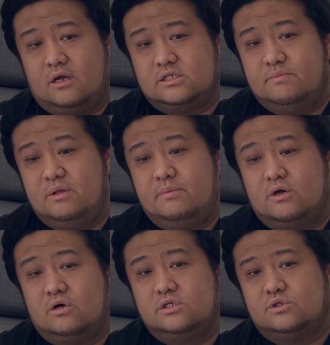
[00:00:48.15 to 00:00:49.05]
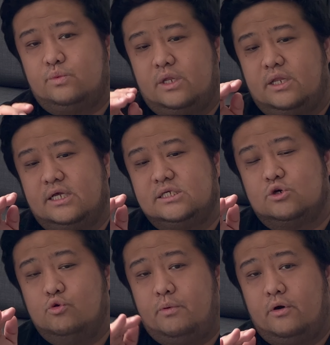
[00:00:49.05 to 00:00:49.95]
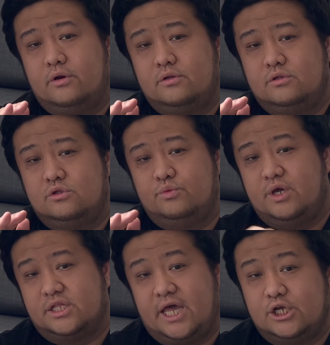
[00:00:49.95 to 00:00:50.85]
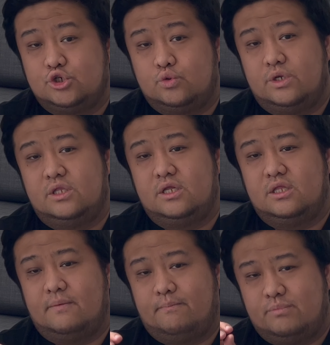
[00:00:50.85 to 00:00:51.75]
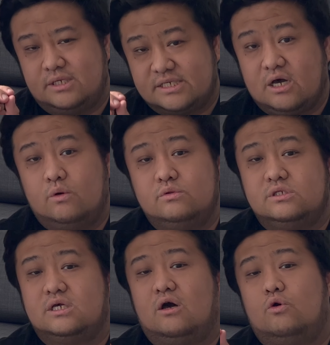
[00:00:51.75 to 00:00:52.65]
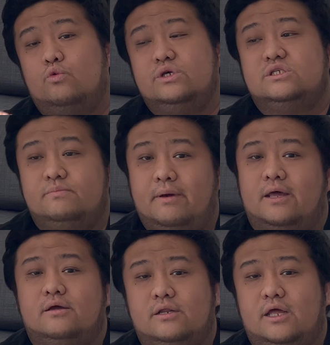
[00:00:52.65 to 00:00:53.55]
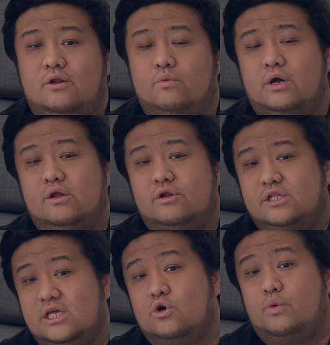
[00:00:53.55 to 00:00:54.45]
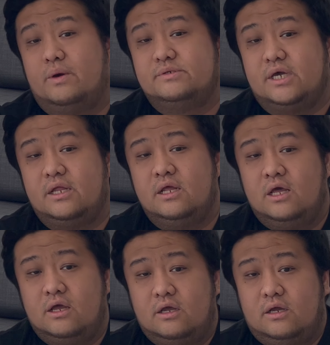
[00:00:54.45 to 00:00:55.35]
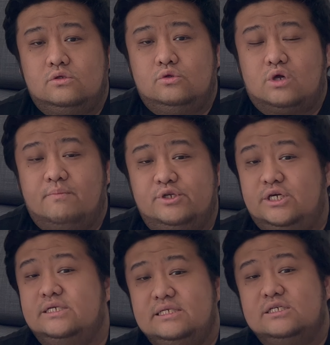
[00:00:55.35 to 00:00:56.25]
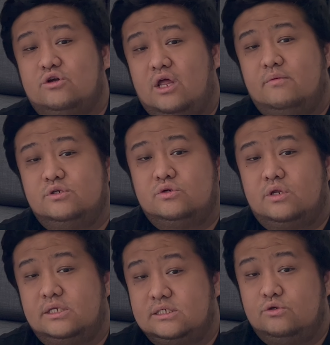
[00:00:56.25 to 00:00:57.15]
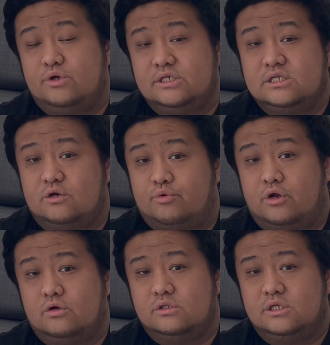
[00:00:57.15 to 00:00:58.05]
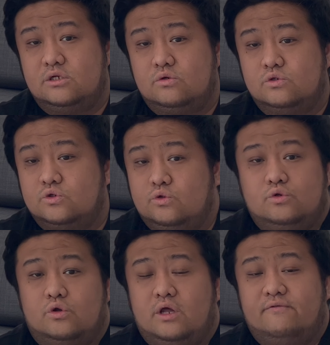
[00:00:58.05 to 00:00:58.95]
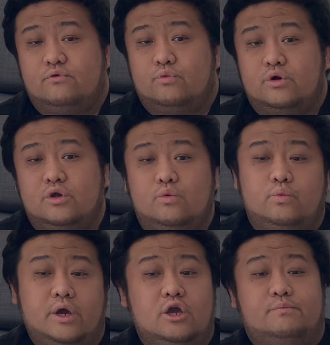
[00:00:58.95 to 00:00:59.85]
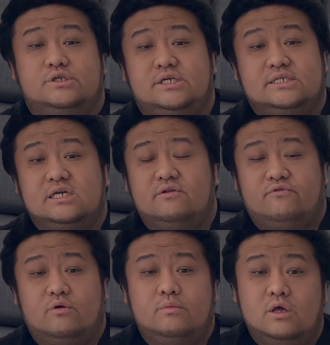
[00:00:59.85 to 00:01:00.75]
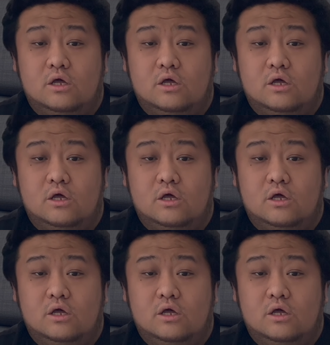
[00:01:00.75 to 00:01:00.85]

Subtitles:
Simply because when there's a coupon to be attached to it, the discounts are always better than the one on the Tineco website. You can purchase this on Amazon and still register the product on Tineco, so you do not have to worry where you're purchasing it from.